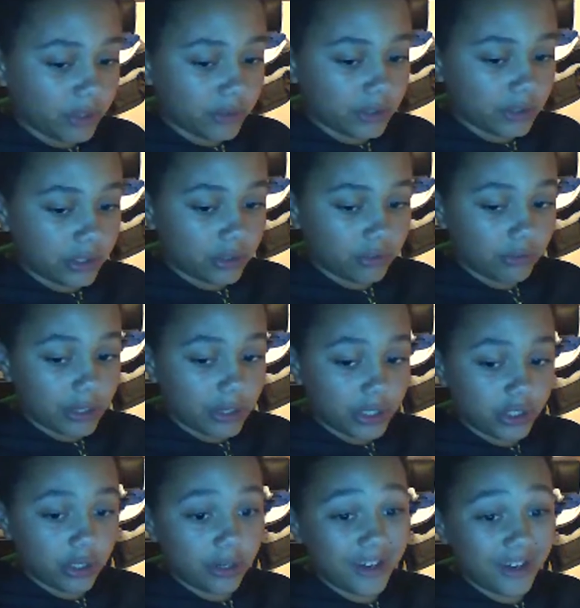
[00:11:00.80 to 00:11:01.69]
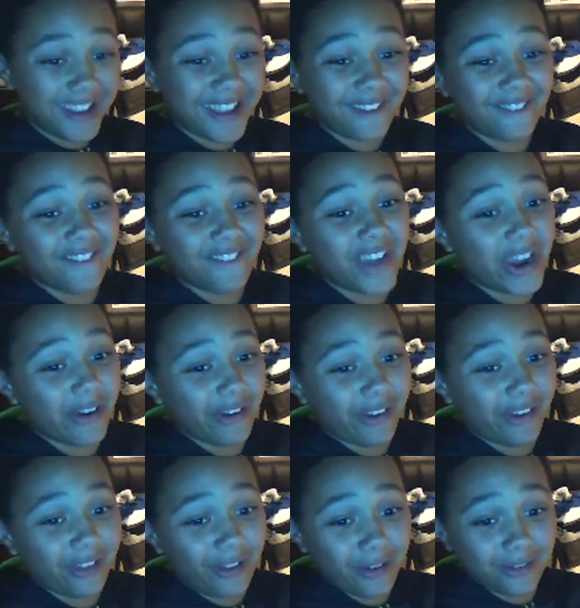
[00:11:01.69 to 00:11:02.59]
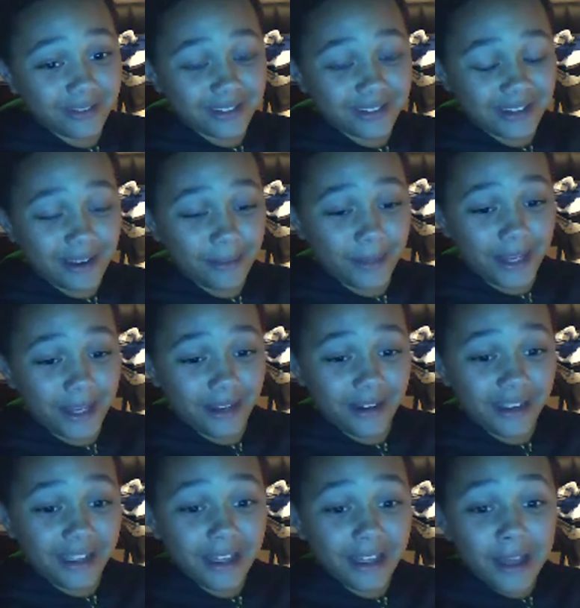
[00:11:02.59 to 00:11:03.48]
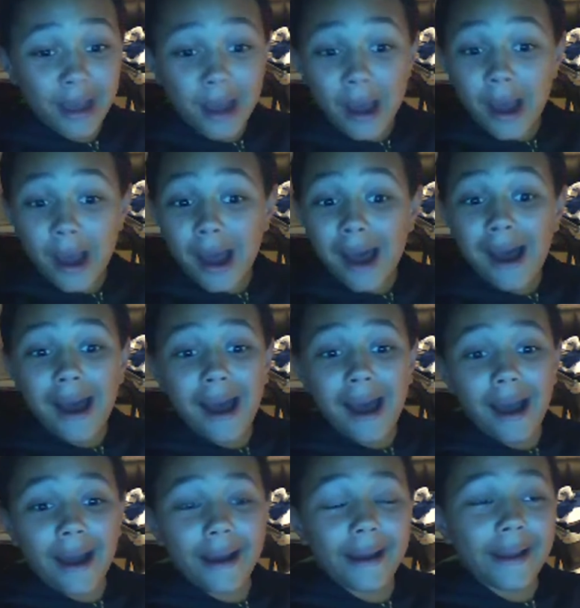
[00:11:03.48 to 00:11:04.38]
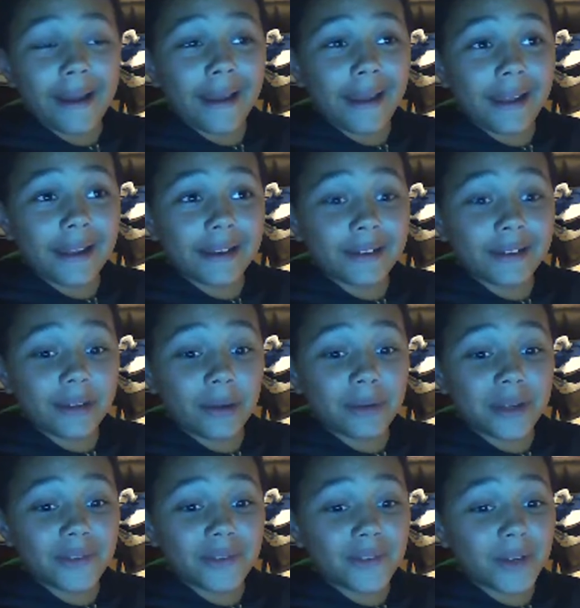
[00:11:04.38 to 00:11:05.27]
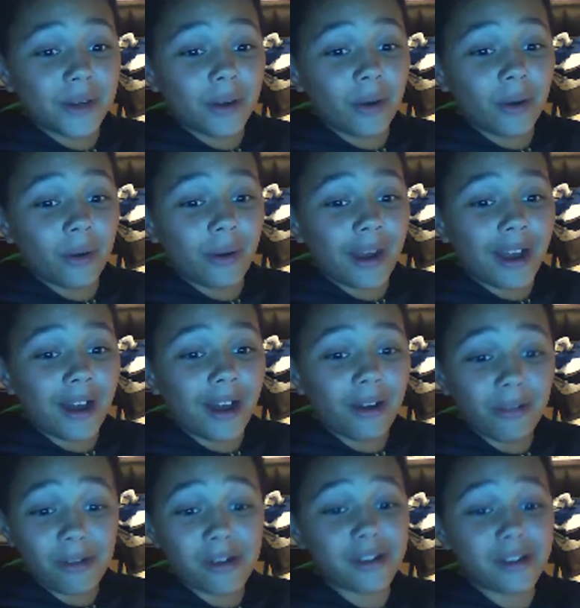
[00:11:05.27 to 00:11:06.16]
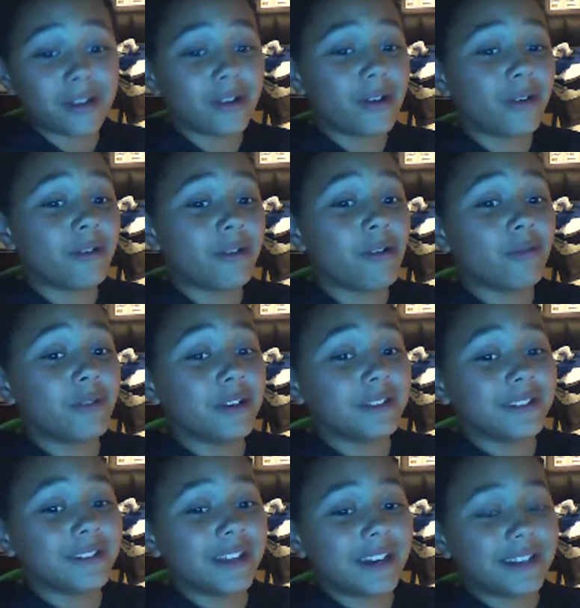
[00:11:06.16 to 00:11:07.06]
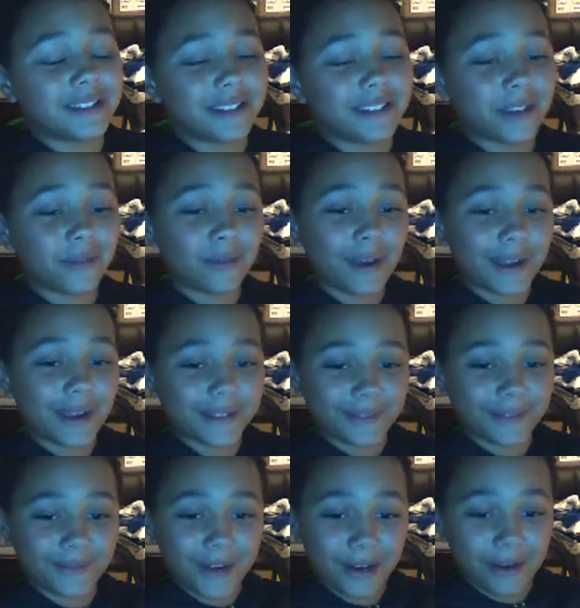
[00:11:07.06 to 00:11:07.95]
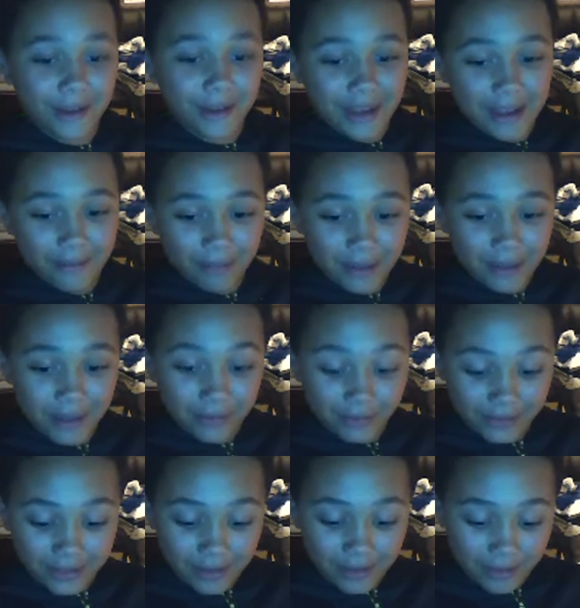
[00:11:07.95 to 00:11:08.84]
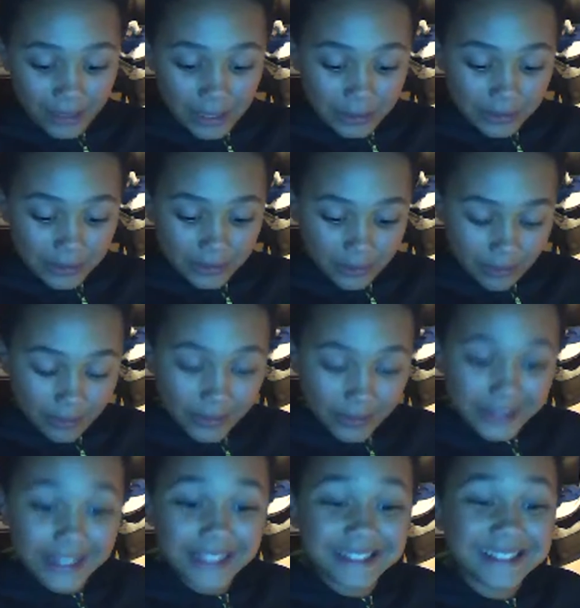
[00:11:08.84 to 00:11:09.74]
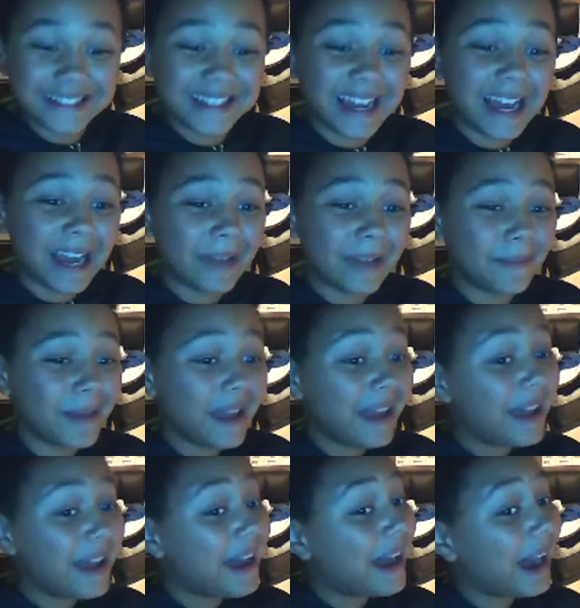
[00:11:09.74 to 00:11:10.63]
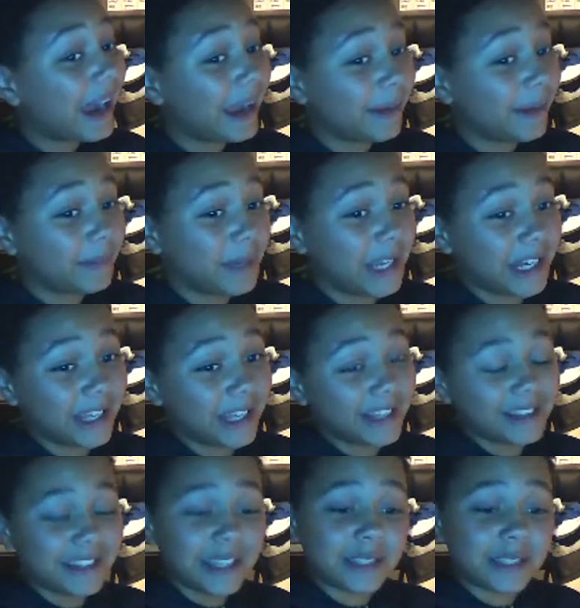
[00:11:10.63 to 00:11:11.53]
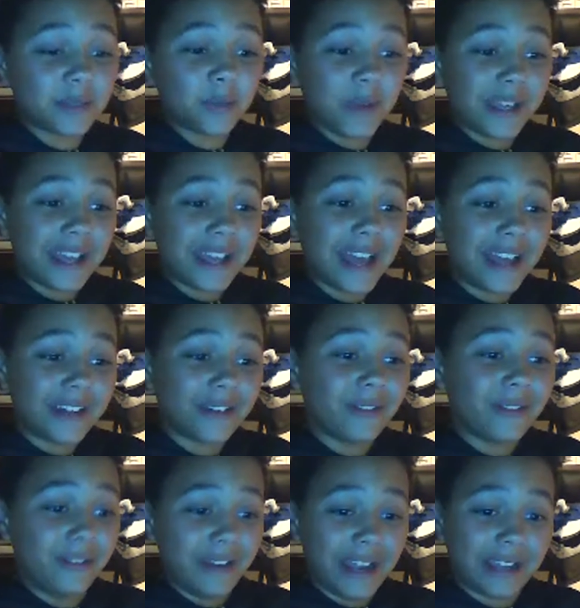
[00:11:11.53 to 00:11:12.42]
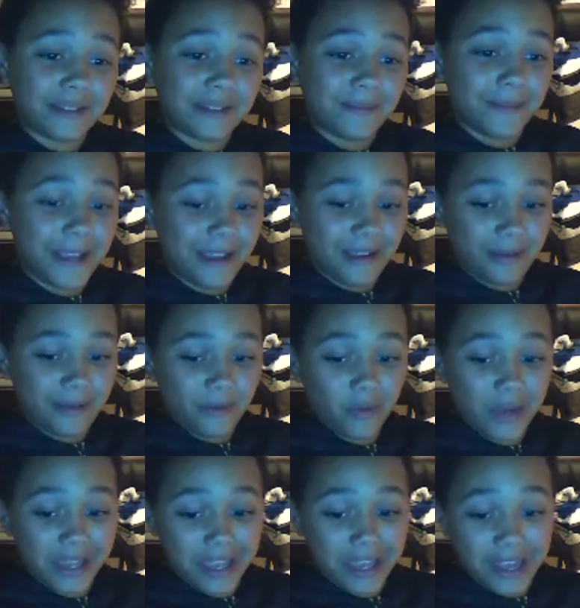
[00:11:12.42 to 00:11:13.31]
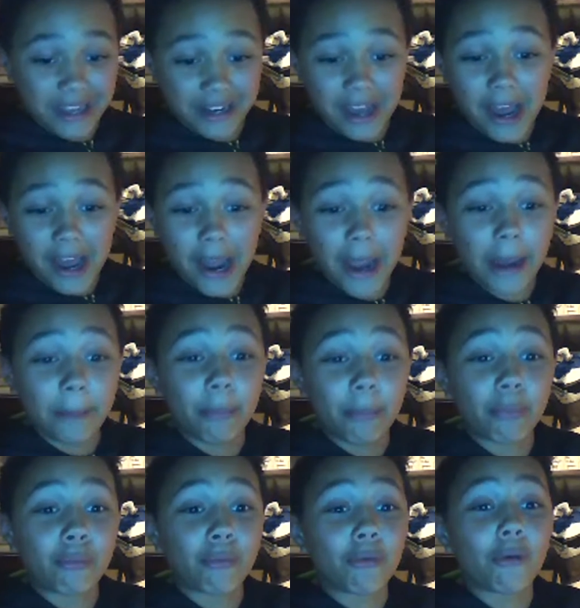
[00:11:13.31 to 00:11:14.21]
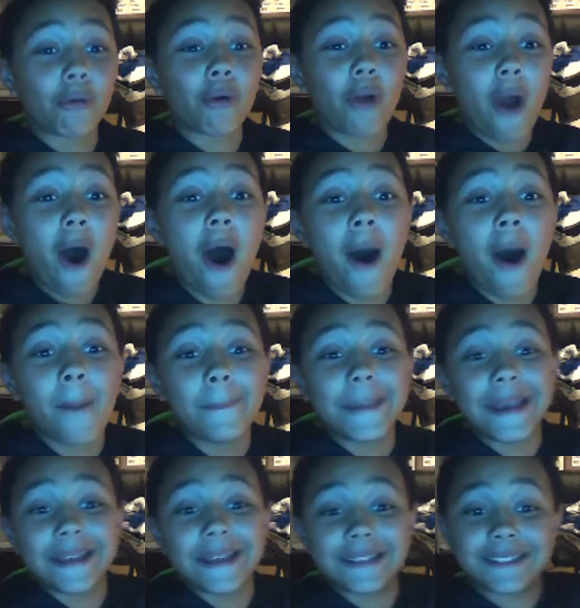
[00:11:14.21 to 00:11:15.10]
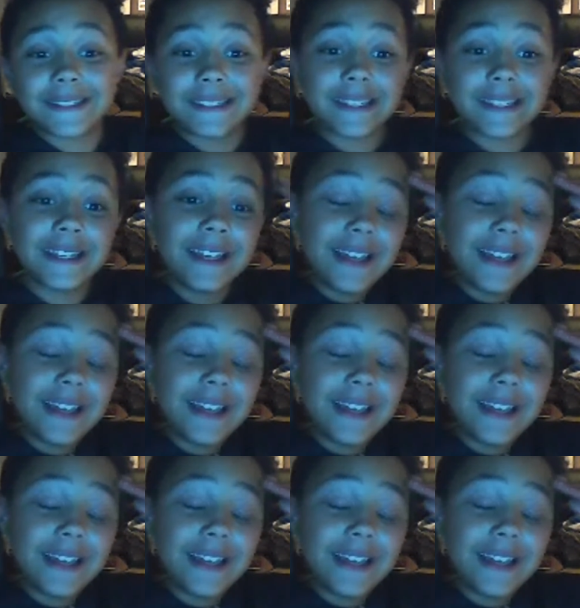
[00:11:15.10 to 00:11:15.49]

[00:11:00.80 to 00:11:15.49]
situation, very close. I mean, I don't even know how long ago it was that I said Rise of Iron gameplay was coming out soon, but this time, I mean it. This weekend or next weekend, I promise